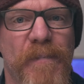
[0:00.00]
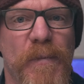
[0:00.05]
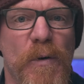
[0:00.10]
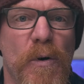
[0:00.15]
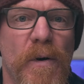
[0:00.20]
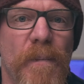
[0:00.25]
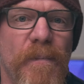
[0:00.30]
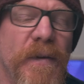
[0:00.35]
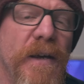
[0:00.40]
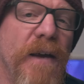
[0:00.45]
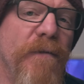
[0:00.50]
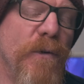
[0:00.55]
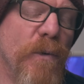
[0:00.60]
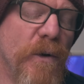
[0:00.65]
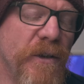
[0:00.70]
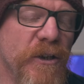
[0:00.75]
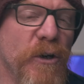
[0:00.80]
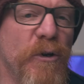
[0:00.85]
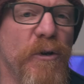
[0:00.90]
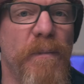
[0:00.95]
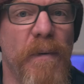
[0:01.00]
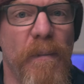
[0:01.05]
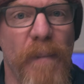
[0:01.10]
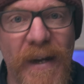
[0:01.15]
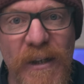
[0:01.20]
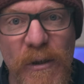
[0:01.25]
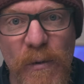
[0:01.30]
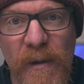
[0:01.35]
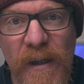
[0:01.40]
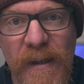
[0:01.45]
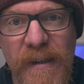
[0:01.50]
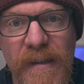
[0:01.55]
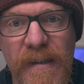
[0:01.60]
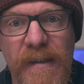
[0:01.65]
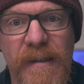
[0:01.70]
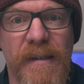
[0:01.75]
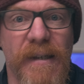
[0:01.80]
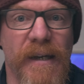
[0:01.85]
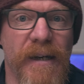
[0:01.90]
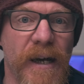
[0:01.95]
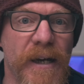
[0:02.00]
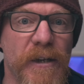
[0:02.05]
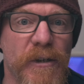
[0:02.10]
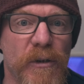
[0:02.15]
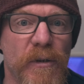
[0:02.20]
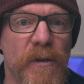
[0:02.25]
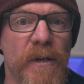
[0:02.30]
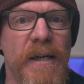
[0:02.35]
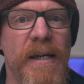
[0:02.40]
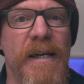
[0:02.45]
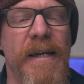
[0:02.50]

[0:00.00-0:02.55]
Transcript: Or if you want to own a perpetual license like I do,